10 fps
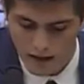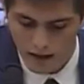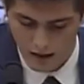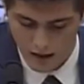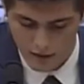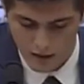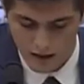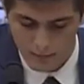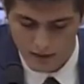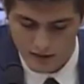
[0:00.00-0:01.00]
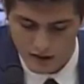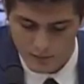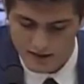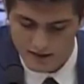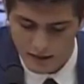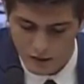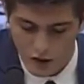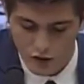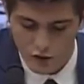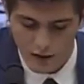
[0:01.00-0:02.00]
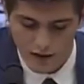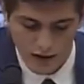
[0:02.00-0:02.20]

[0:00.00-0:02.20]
I had hopes and dreams and still do.